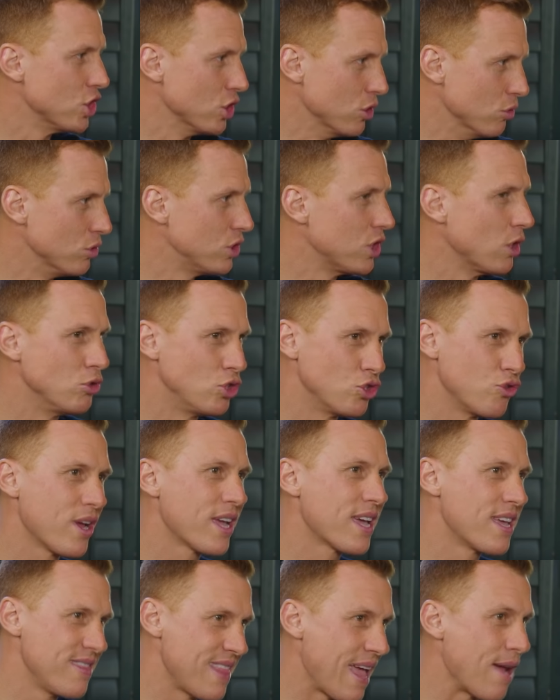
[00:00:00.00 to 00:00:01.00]
Yeah, yeah, so yeah, do you
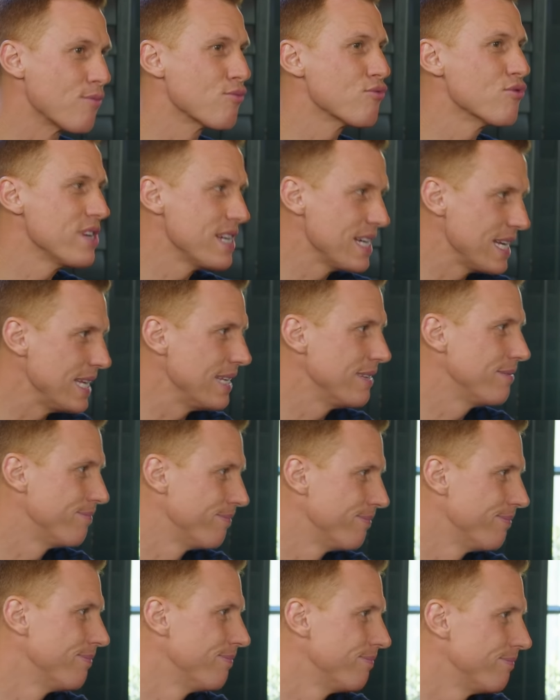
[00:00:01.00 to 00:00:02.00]
reckon yeah. that really
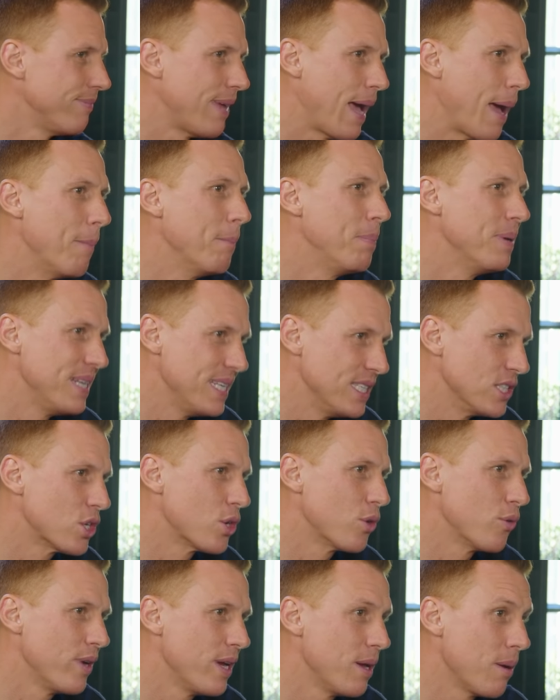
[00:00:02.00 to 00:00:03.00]
yeah, that, hampered his
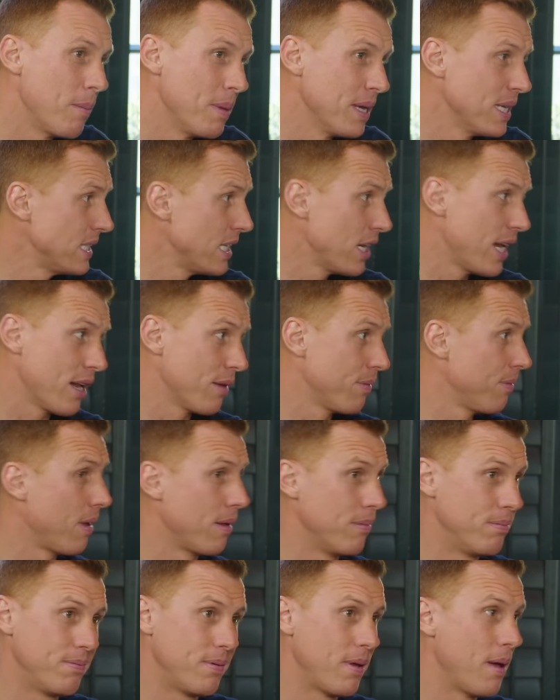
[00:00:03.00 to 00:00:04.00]
career? I mean, yeah. he still had
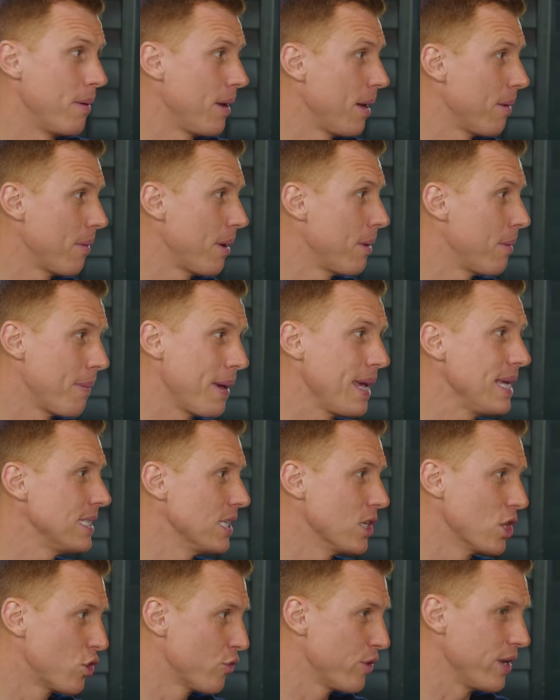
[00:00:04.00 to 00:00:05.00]
a, a, an, an yeah, amazing
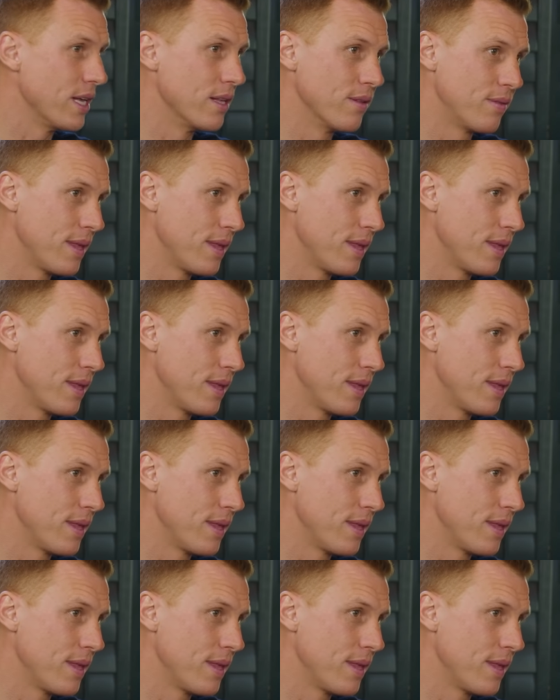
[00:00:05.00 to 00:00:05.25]
yeah, yeah, career. Yeah.